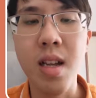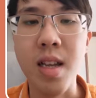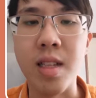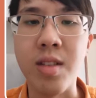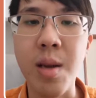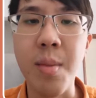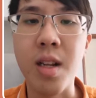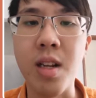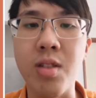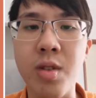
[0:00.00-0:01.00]
In some
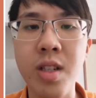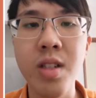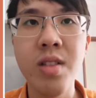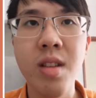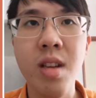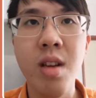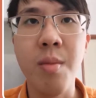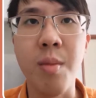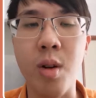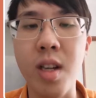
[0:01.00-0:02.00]
other countries,
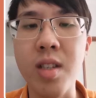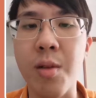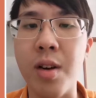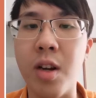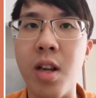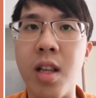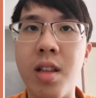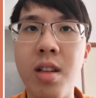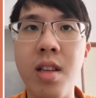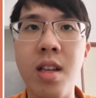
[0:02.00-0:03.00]
products are
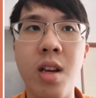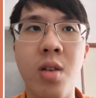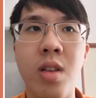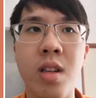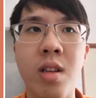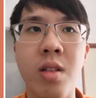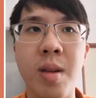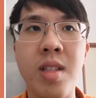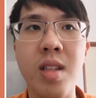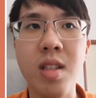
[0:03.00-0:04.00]
regulated on the
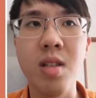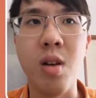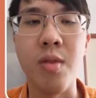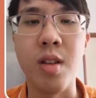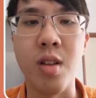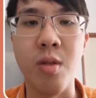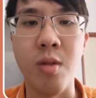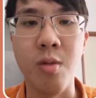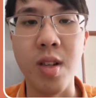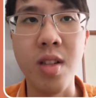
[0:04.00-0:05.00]
basis of the
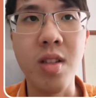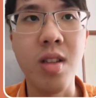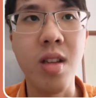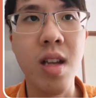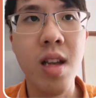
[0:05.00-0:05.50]
risks